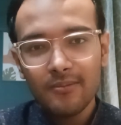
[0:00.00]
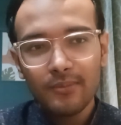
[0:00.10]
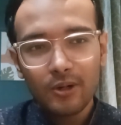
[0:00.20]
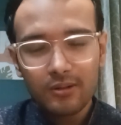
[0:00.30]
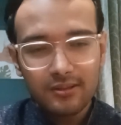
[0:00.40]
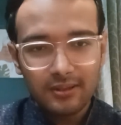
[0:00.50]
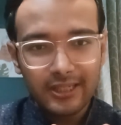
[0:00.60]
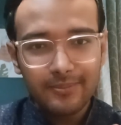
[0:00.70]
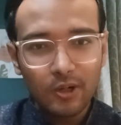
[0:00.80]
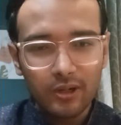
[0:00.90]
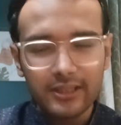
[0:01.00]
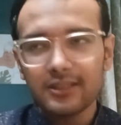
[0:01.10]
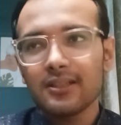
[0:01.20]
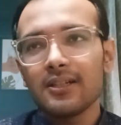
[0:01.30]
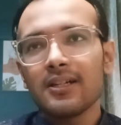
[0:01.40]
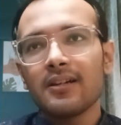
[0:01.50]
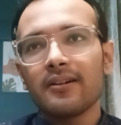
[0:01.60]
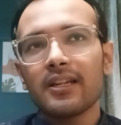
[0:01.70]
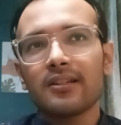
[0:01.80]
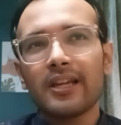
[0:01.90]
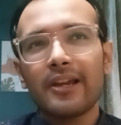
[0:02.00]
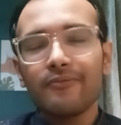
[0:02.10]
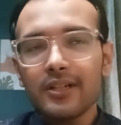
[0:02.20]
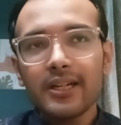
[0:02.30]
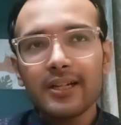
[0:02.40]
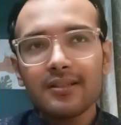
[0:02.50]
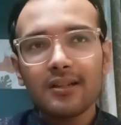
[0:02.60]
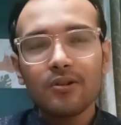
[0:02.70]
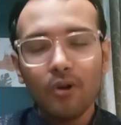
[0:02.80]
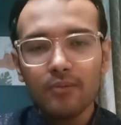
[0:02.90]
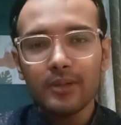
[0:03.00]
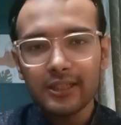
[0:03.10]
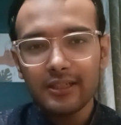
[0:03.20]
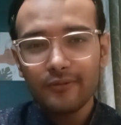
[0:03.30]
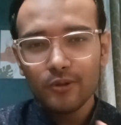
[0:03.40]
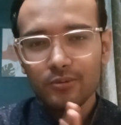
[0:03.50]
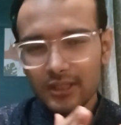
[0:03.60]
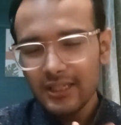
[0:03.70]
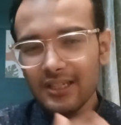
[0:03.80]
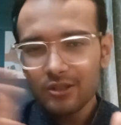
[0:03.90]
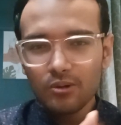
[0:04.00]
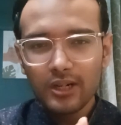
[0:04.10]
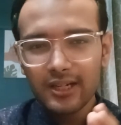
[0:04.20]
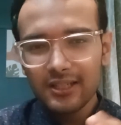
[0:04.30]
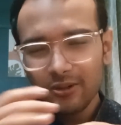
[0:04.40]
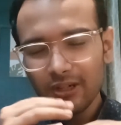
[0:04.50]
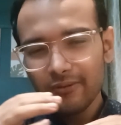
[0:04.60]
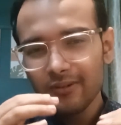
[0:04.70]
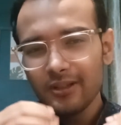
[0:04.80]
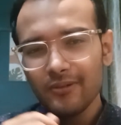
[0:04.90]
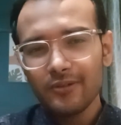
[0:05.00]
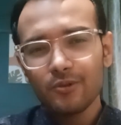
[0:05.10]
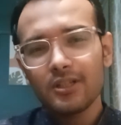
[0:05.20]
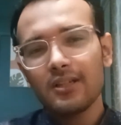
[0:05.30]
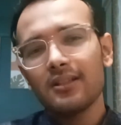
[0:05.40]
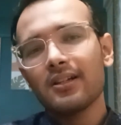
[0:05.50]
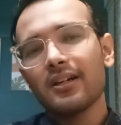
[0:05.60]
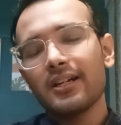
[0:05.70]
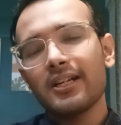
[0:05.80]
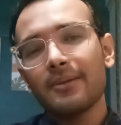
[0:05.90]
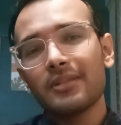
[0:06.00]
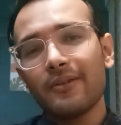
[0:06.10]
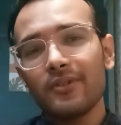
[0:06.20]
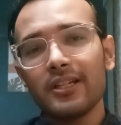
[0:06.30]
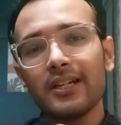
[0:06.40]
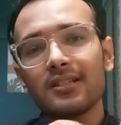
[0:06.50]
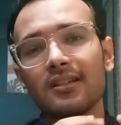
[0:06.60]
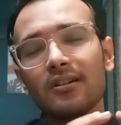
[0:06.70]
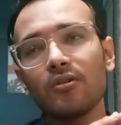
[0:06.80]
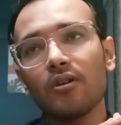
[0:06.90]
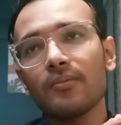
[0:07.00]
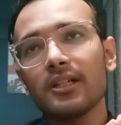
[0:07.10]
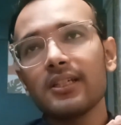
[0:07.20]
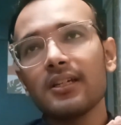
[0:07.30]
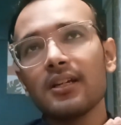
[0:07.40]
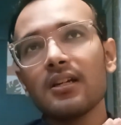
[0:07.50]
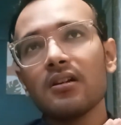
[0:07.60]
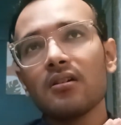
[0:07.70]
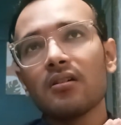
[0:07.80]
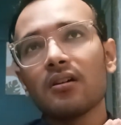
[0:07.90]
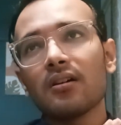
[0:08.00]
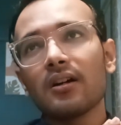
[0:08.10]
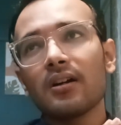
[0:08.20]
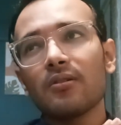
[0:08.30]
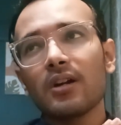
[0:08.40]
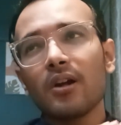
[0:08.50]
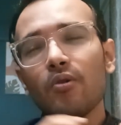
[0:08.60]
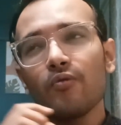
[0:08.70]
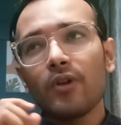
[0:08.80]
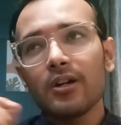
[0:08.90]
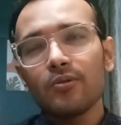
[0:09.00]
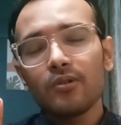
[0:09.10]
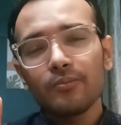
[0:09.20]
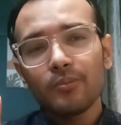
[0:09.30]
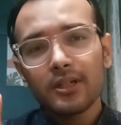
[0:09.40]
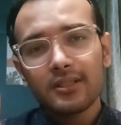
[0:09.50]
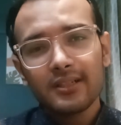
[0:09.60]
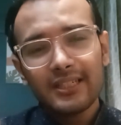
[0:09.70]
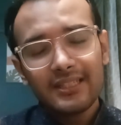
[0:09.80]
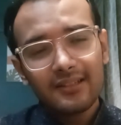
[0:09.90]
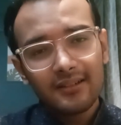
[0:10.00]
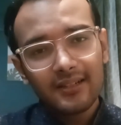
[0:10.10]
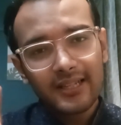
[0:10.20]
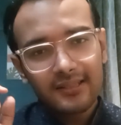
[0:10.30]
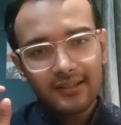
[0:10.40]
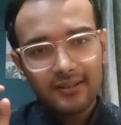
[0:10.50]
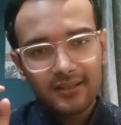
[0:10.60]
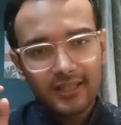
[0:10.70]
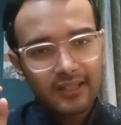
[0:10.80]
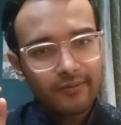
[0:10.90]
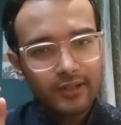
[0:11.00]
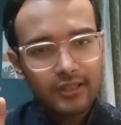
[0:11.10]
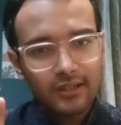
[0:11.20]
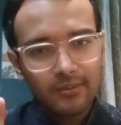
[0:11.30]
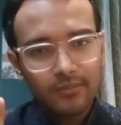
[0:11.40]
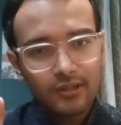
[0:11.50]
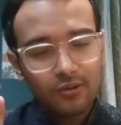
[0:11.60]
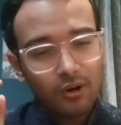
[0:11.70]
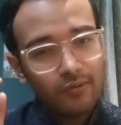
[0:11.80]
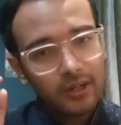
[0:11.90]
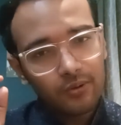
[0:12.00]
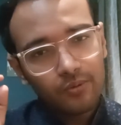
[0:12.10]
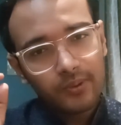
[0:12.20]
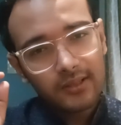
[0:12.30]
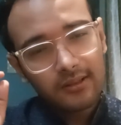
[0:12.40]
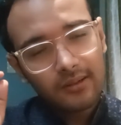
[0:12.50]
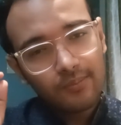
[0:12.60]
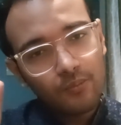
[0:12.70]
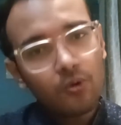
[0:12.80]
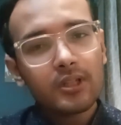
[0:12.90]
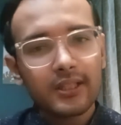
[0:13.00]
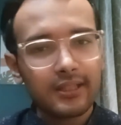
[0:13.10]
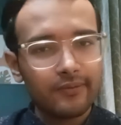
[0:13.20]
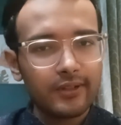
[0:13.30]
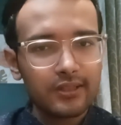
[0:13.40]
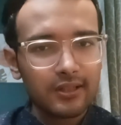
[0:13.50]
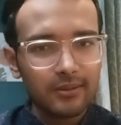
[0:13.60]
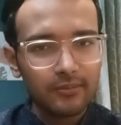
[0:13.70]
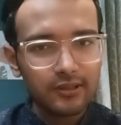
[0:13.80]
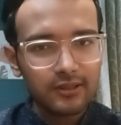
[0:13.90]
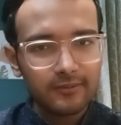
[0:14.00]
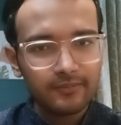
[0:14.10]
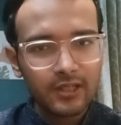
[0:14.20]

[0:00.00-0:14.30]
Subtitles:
Because let's be honest, right, FD rates are normally, if you see historically or even if you see in the current times, FD rates are normally around 1 to 2% either lesser than the inflation numbers or 1 to 2% more than the inflation numbers.